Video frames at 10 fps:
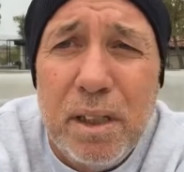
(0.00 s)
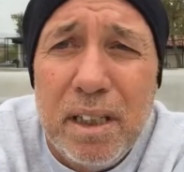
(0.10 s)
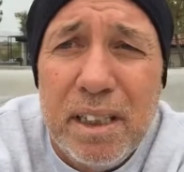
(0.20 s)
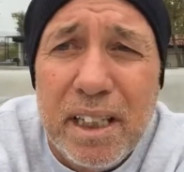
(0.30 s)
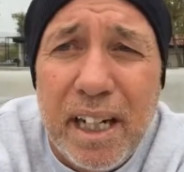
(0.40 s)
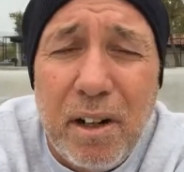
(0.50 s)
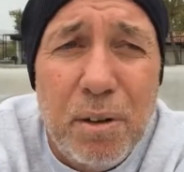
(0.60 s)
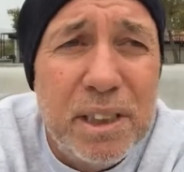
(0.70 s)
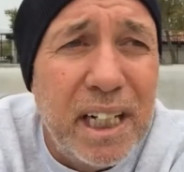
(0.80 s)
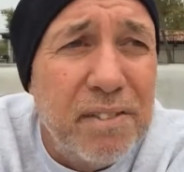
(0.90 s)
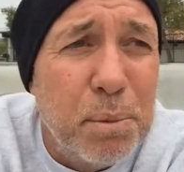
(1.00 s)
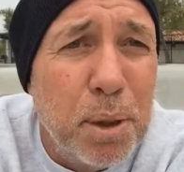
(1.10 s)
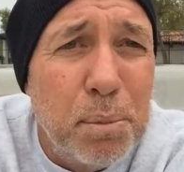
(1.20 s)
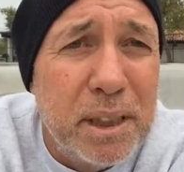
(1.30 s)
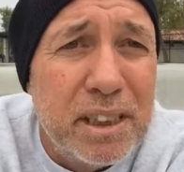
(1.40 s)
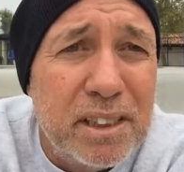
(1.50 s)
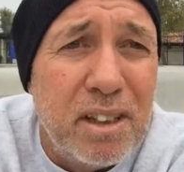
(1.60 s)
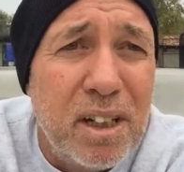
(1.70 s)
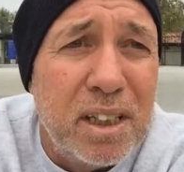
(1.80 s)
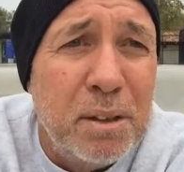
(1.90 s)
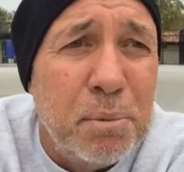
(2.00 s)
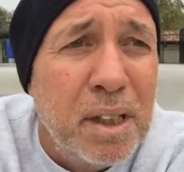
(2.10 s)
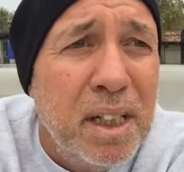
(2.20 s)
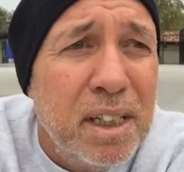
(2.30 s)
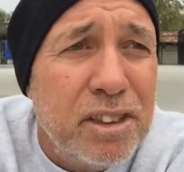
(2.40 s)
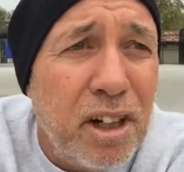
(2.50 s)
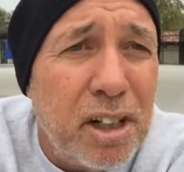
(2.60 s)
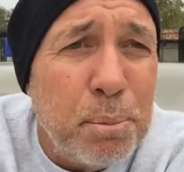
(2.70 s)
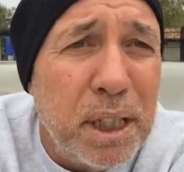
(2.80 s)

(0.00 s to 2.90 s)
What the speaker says: Word, and I always have a moment to talk